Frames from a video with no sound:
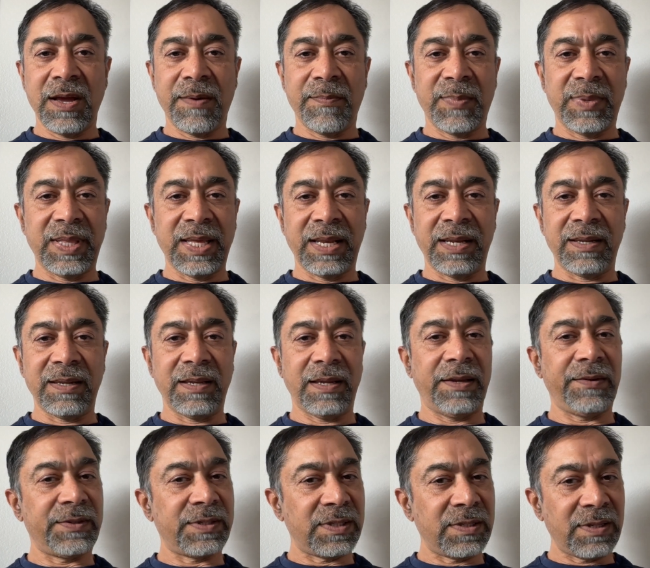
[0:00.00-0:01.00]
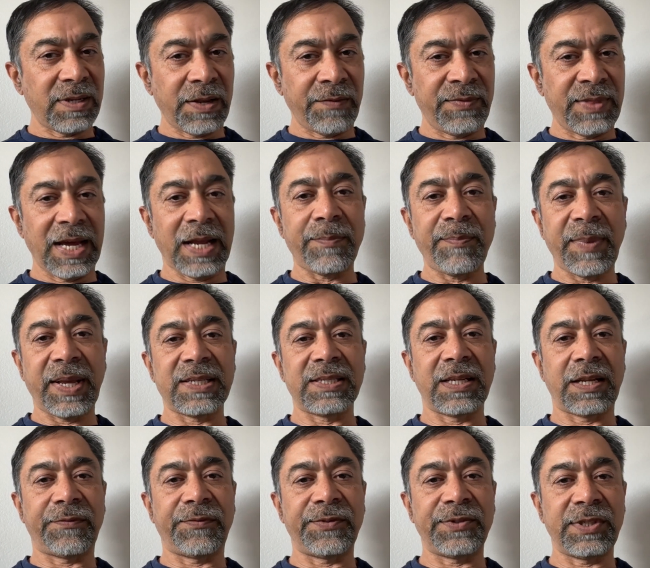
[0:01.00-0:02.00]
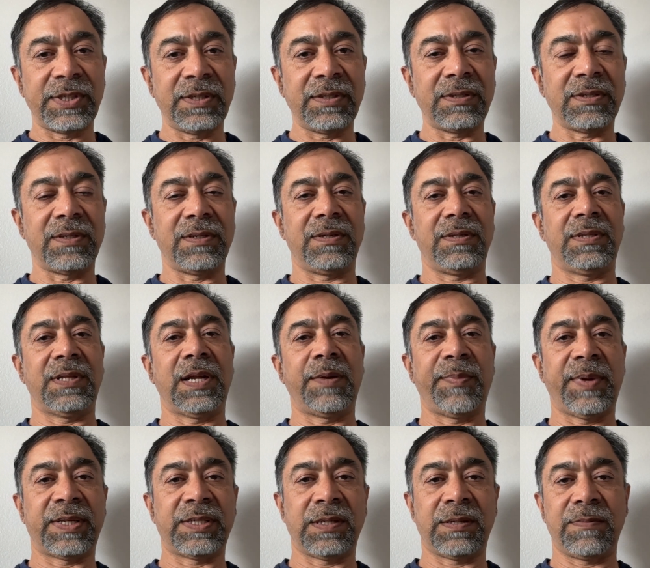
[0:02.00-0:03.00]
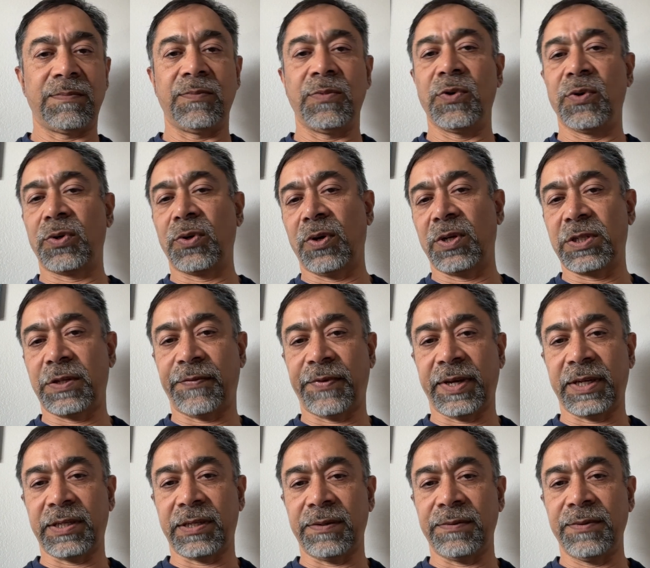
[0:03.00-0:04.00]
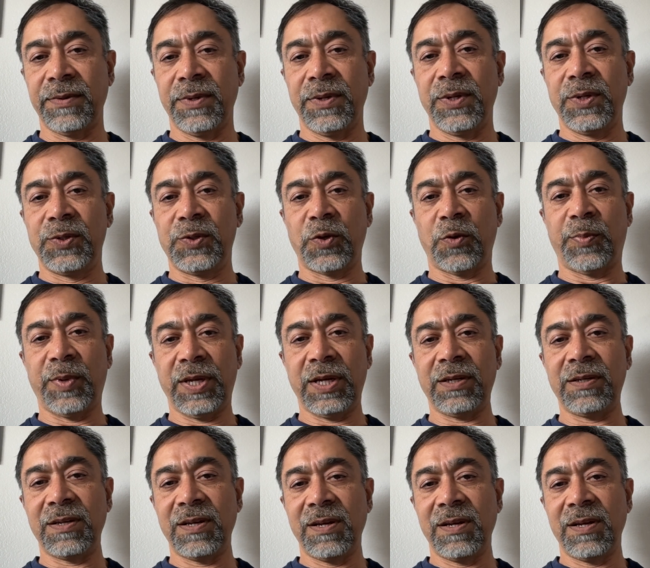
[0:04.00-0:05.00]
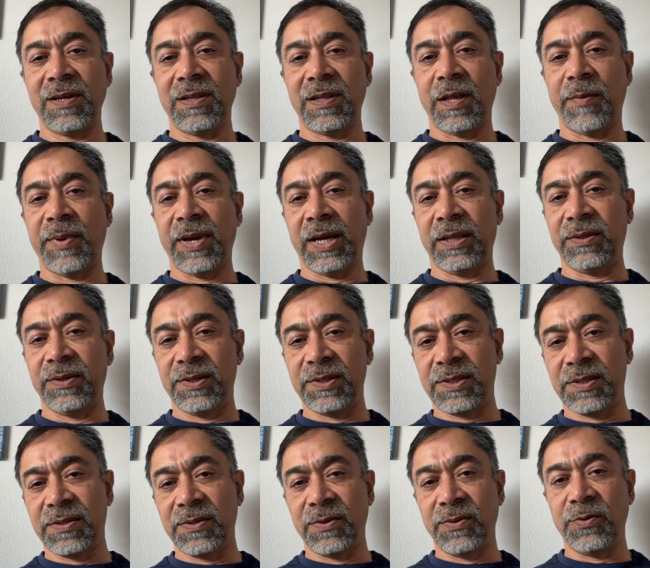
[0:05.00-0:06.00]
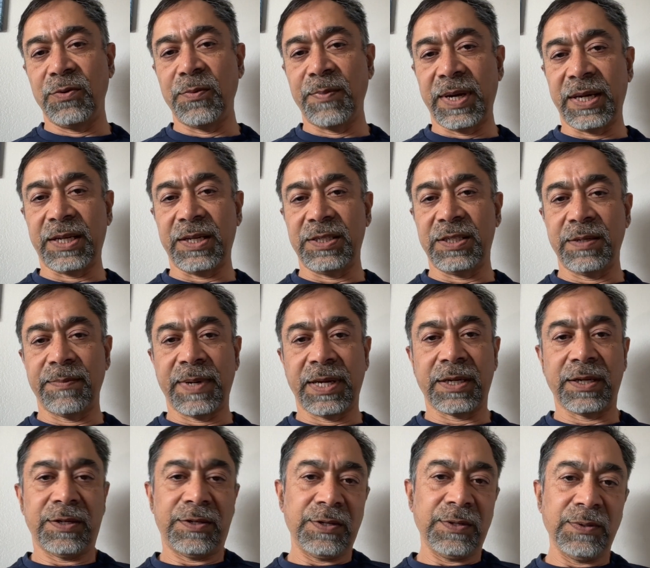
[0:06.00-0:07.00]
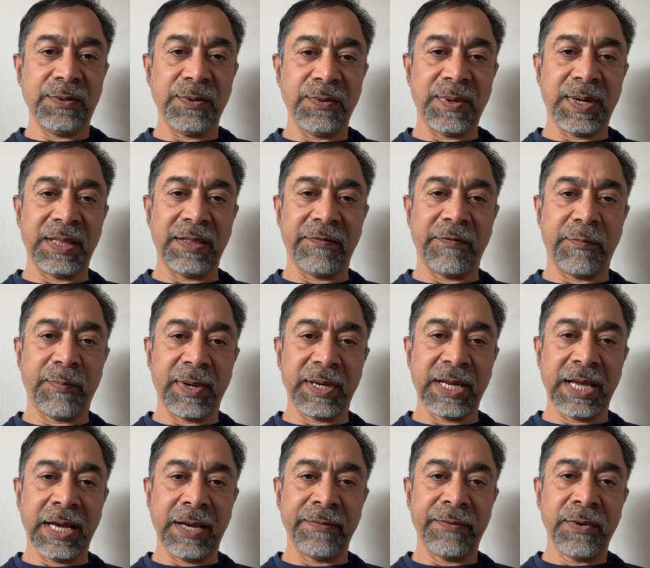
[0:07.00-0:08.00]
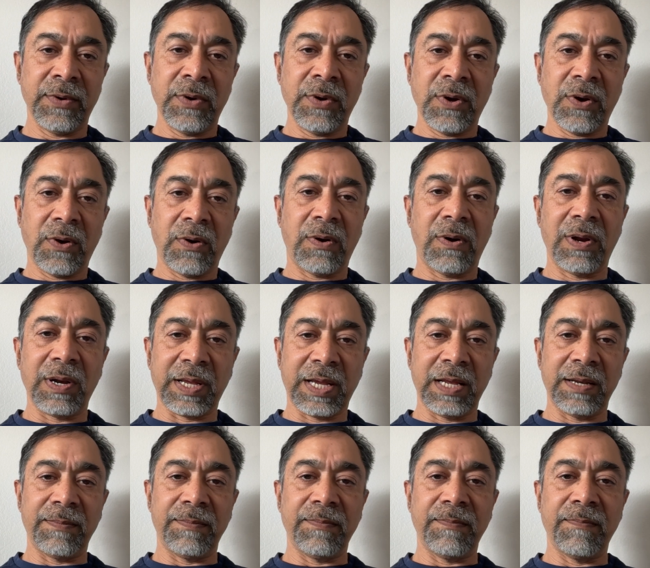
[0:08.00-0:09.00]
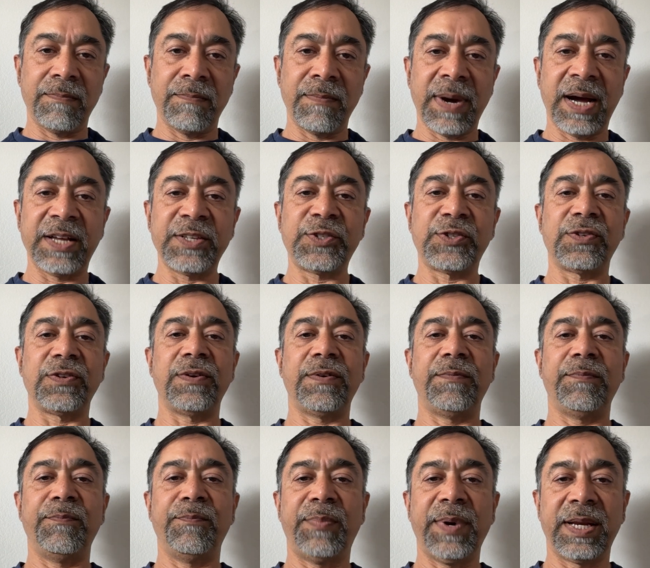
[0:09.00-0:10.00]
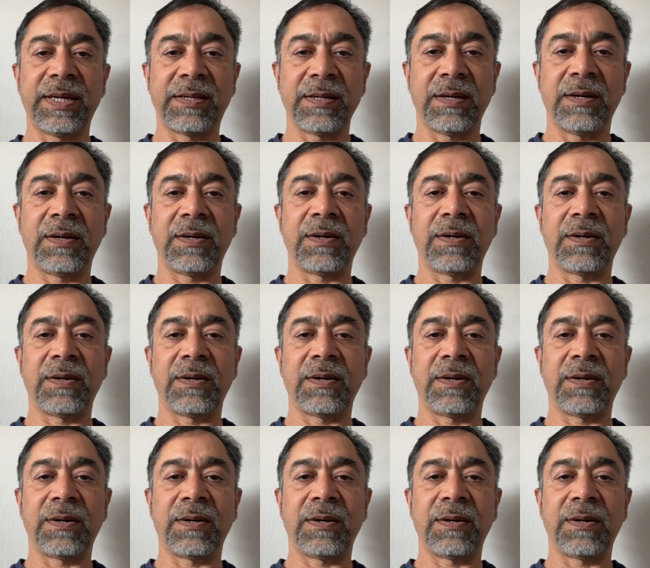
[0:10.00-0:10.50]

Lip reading: But then if that makes it efficient, that makes it more cost effective, so be it. There'll be others who do monkey see, monkey do, and we might have all get much better